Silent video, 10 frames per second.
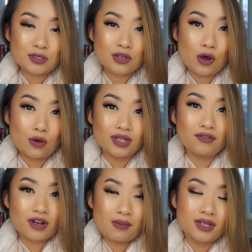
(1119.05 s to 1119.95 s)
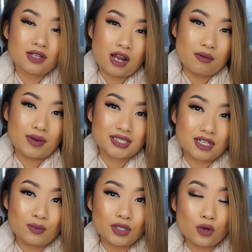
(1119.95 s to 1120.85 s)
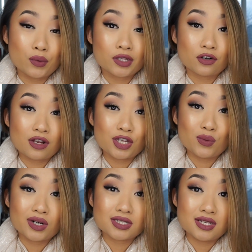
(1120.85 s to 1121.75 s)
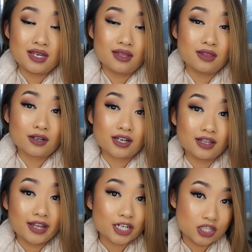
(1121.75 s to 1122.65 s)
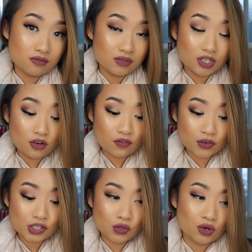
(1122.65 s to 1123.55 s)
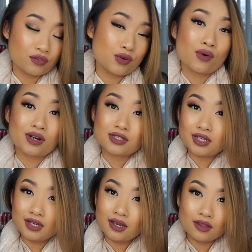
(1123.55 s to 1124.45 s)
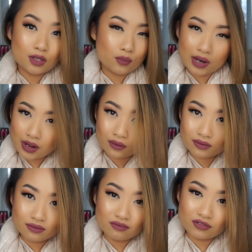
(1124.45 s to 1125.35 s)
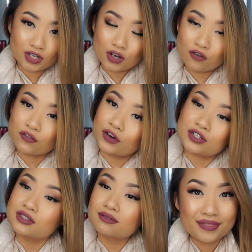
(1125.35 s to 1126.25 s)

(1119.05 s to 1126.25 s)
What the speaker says: So leave a comment in the comment box down below whether or not you want to see the collection video first or if you want to see the brow video first.